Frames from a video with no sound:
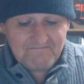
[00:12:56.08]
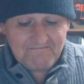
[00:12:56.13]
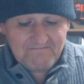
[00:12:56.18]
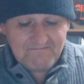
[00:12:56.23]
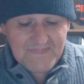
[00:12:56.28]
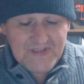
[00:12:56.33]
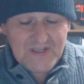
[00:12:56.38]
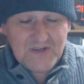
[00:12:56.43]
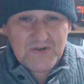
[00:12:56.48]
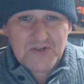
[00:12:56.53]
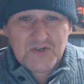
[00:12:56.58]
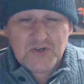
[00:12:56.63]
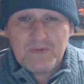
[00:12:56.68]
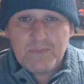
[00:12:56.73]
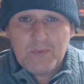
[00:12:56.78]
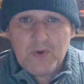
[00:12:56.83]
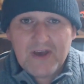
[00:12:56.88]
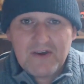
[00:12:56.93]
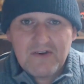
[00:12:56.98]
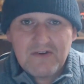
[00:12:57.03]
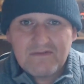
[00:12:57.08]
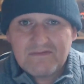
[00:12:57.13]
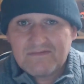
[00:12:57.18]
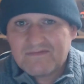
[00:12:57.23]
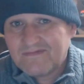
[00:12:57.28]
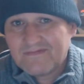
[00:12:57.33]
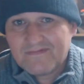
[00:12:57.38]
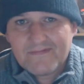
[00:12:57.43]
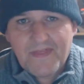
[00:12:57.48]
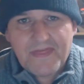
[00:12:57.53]
You know, it's going to put out
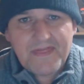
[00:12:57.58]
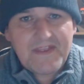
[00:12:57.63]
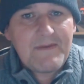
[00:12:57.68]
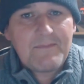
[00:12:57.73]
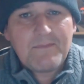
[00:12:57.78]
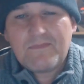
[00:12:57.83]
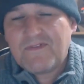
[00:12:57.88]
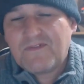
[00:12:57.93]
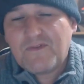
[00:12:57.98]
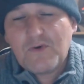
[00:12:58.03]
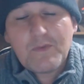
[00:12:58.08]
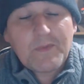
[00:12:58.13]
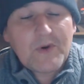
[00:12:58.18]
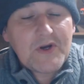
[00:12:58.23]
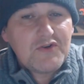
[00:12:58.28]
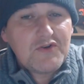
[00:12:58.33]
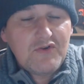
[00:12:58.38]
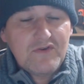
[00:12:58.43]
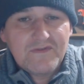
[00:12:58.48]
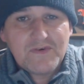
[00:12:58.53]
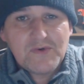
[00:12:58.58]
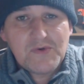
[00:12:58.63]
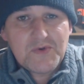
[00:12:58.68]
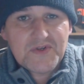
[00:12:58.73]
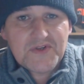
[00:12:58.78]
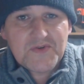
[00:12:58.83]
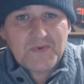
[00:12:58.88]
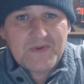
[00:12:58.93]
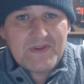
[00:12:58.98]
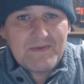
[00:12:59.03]
4.2
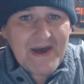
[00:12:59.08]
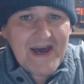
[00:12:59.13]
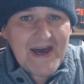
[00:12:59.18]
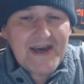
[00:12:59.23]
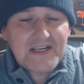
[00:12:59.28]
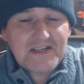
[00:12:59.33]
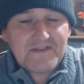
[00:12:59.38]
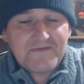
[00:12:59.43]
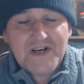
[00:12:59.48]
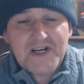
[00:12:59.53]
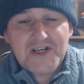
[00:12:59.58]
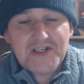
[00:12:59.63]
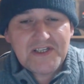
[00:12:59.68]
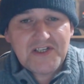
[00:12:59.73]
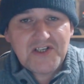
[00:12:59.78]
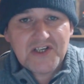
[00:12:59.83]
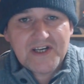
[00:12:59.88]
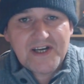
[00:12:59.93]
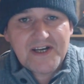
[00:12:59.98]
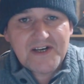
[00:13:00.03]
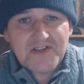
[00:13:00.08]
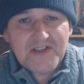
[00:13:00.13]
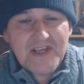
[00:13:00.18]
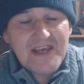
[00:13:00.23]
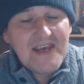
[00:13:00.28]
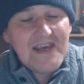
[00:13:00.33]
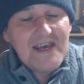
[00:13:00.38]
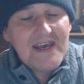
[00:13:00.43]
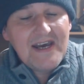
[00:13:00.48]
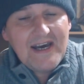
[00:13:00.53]
volts when the battery's freshly charged
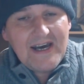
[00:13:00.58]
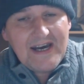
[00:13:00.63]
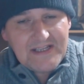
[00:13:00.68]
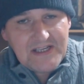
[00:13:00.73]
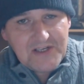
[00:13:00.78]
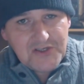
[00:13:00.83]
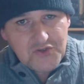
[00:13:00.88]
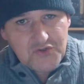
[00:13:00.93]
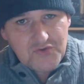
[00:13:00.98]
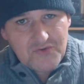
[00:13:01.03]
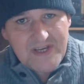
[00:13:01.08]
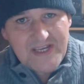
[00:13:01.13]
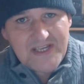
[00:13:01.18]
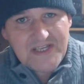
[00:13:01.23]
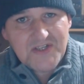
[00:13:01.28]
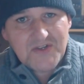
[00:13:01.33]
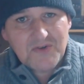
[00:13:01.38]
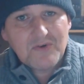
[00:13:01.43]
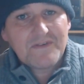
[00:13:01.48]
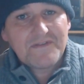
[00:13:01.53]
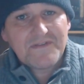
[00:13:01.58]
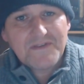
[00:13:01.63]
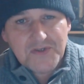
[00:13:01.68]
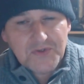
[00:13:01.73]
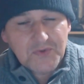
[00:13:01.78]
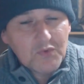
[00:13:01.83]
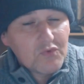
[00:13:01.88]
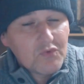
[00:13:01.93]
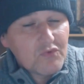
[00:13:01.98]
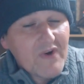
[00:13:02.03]
and it drains off. There's
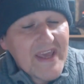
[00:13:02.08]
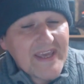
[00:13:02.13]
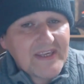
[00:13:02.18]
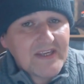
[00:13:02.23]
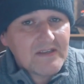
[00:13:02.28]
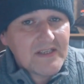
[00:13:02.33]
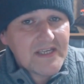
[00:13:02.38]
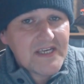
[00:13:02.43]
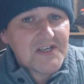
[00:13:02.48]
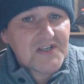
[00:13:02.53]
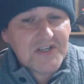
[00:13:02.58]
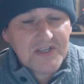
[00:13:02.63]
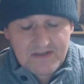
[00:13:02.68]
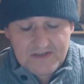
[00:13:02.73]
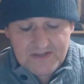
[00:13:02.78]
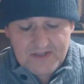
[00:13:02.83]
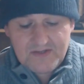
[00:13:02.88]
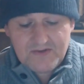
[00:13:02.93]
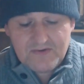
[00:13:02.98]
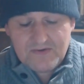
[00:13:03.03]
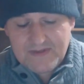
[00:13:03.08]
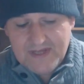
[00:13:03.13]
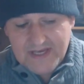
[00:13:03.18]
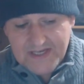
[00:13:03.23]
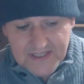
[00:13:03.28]
no regulation. So that's